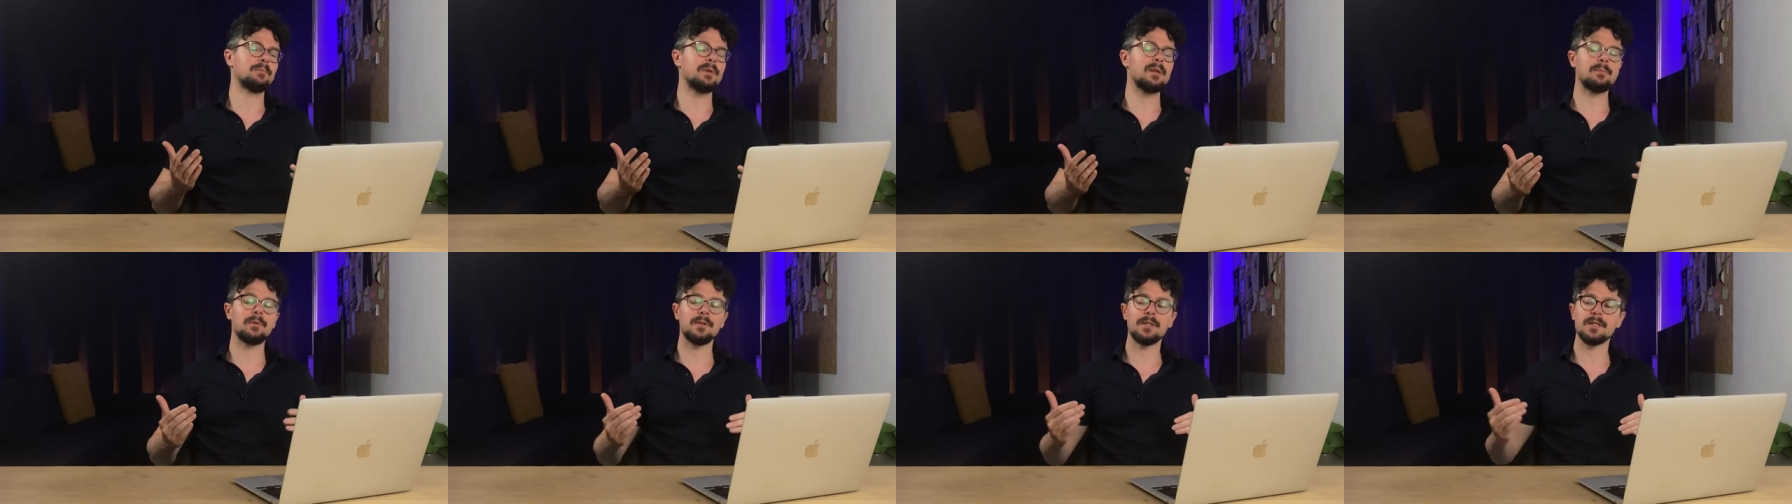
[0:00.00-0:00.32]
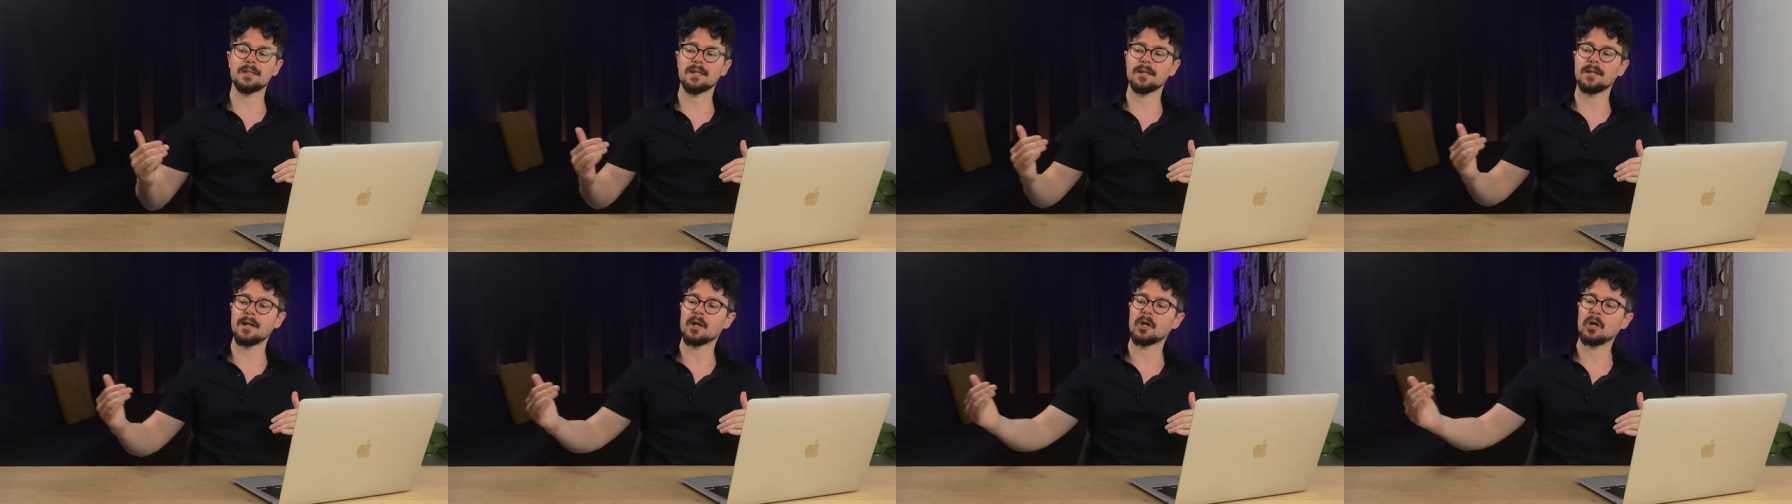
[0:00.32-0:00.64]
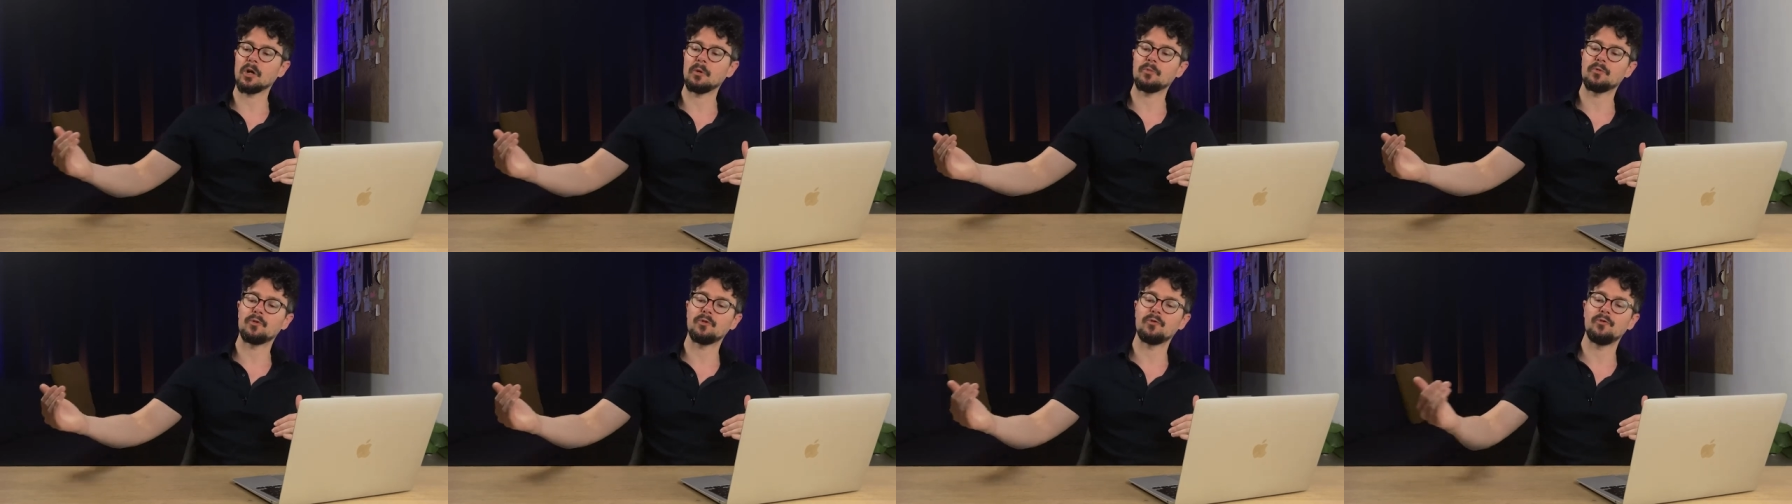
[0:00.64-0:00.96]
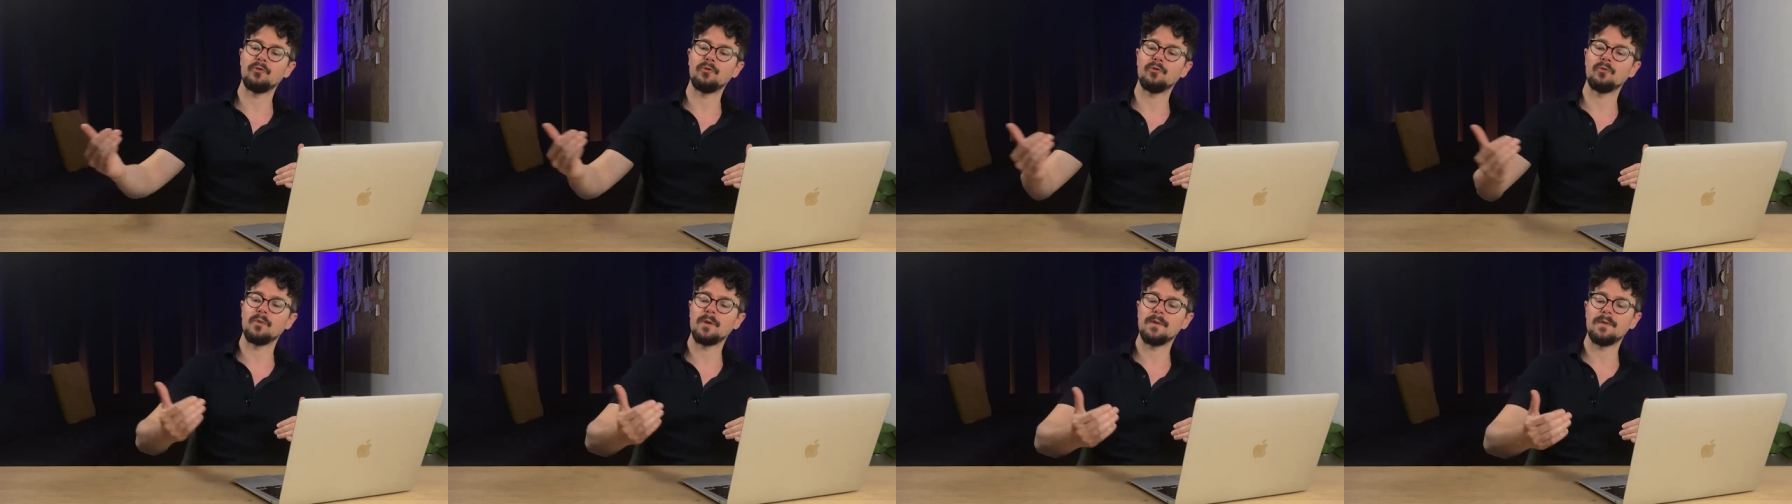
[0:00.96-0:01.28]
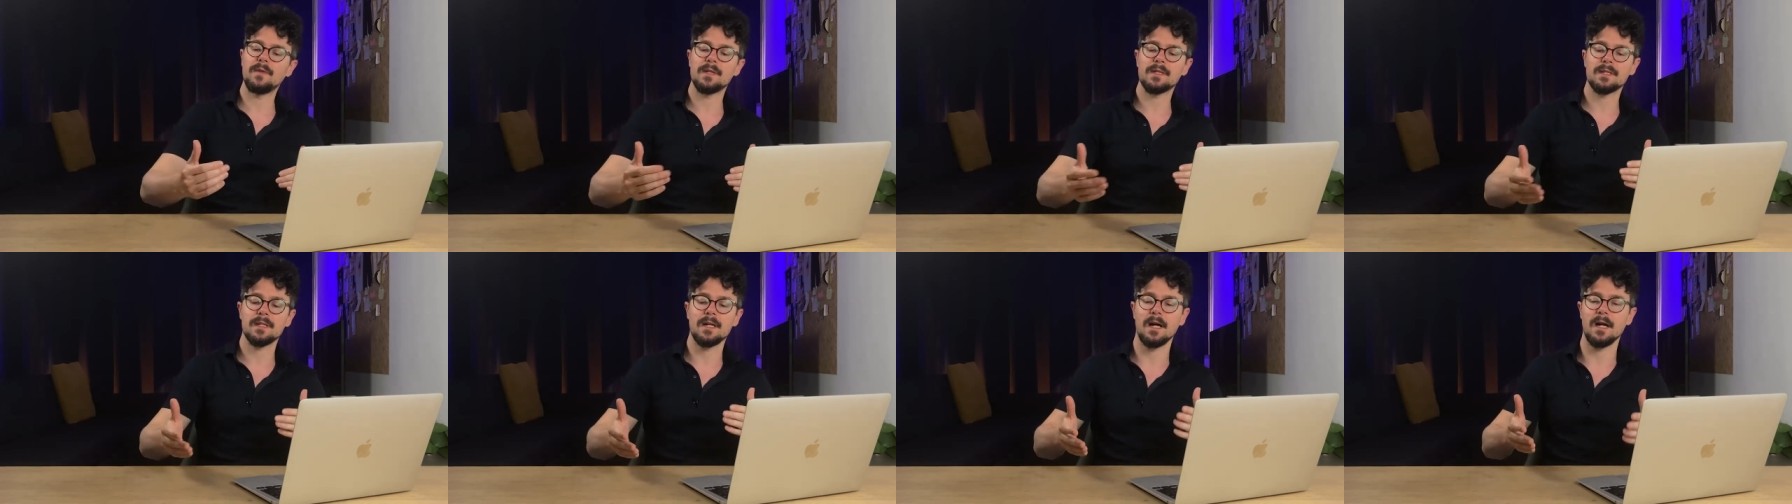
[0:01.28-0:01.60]
people is gonna come to you with
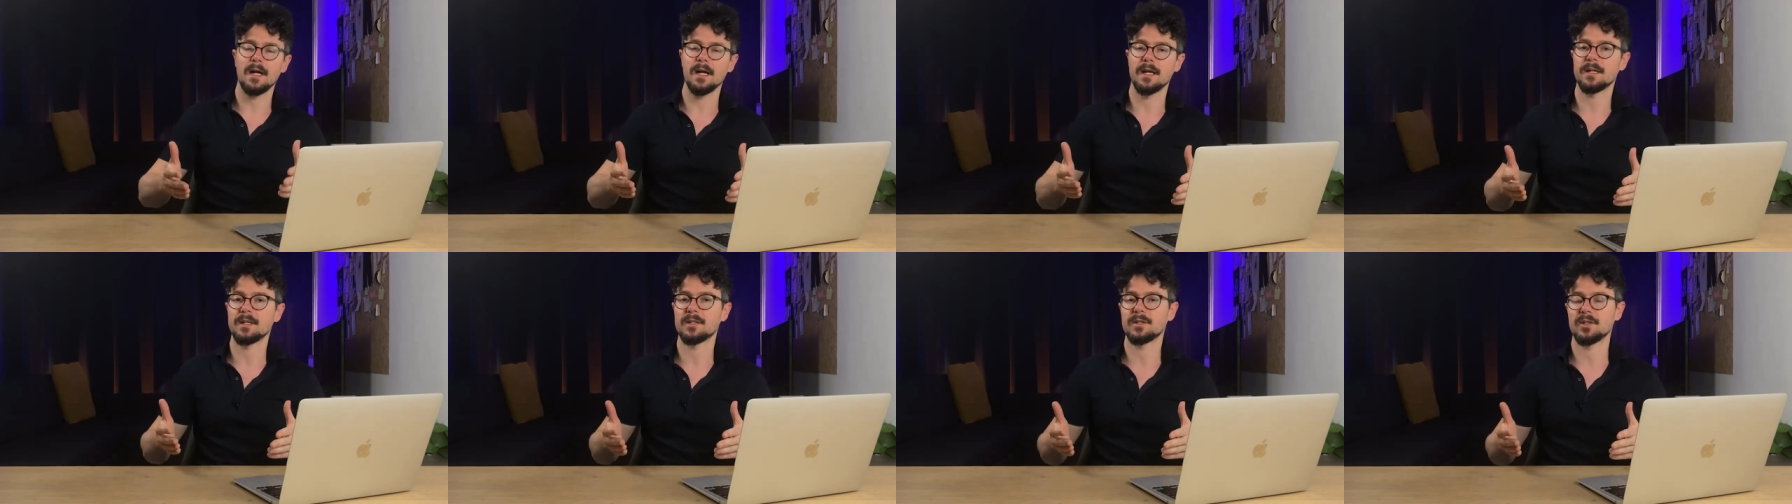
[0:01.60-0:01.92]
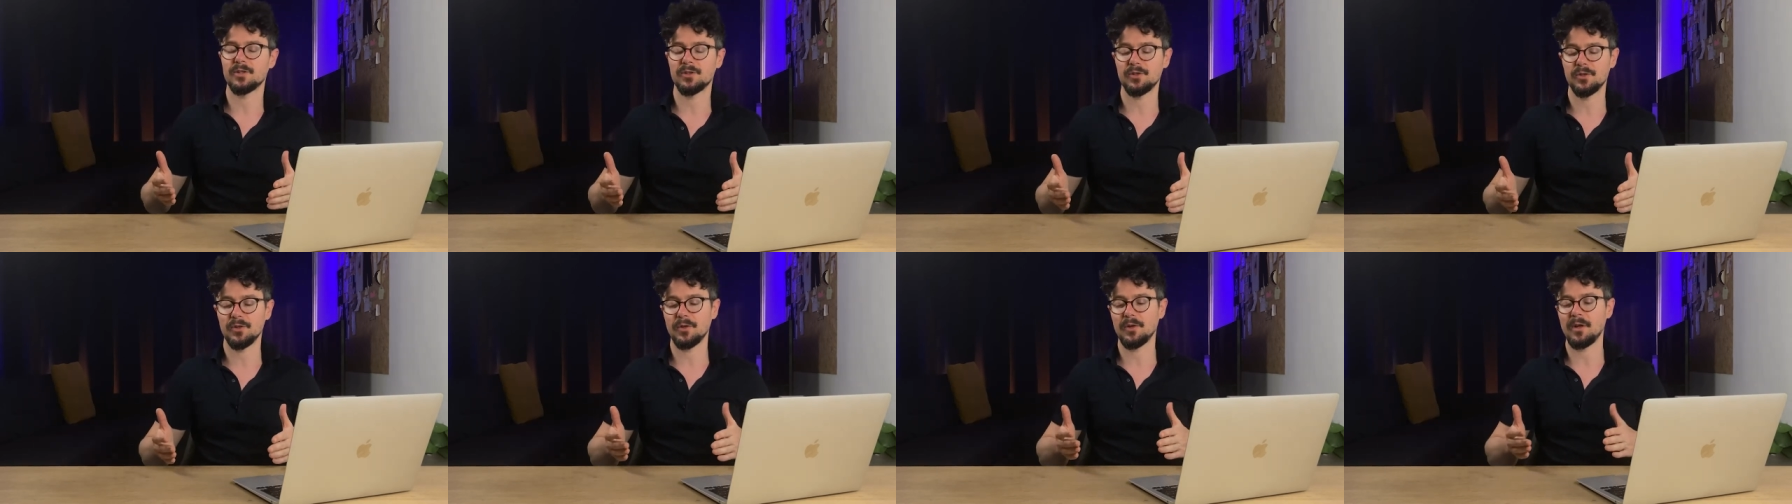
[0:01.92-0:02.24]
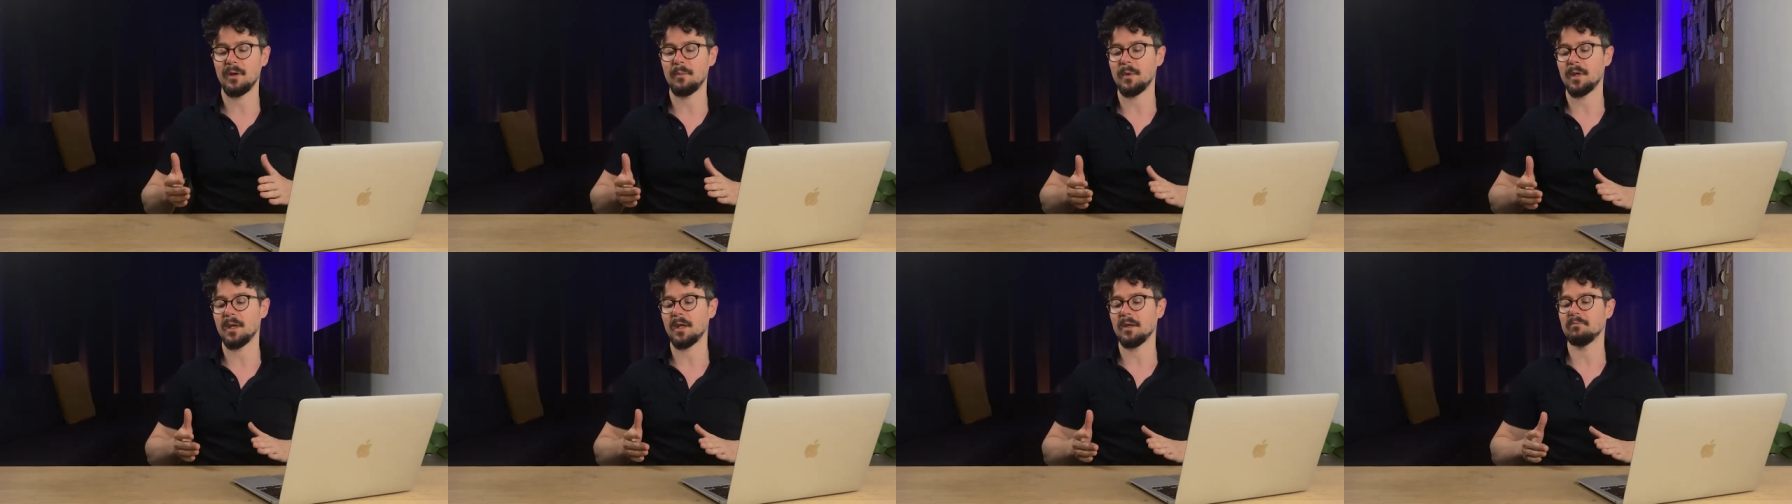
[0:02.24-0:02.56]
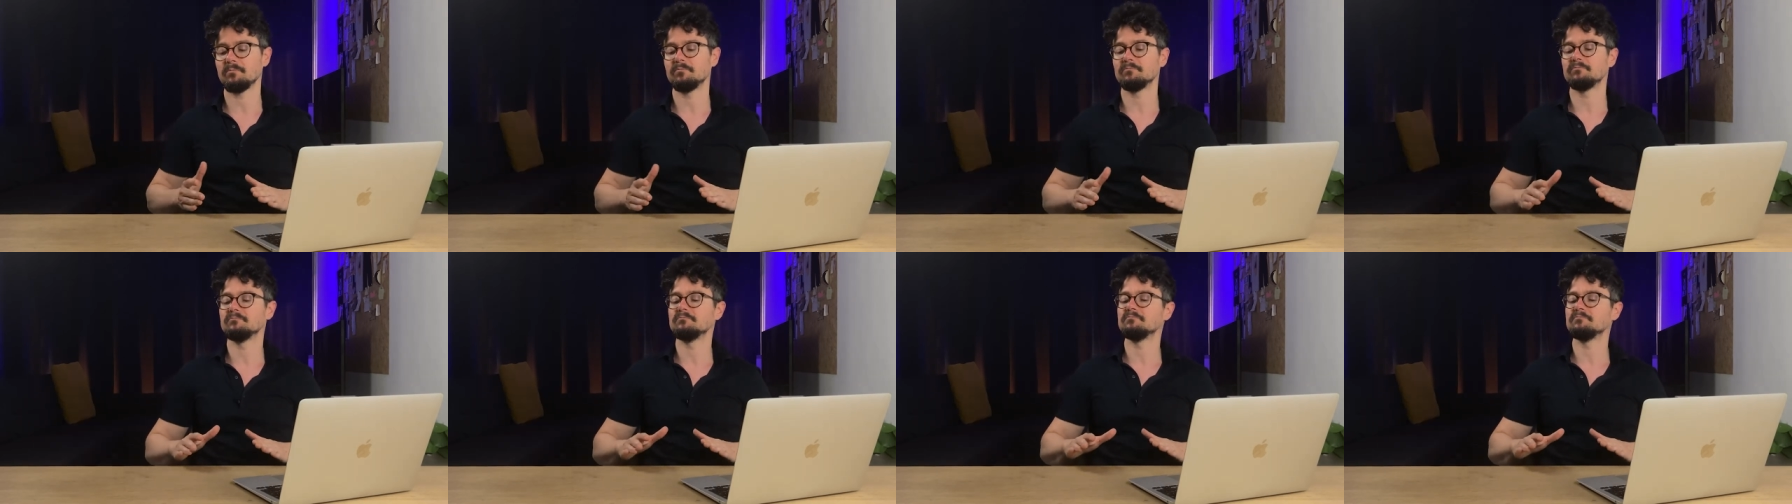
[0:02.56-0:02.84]
designs and you're gonna be,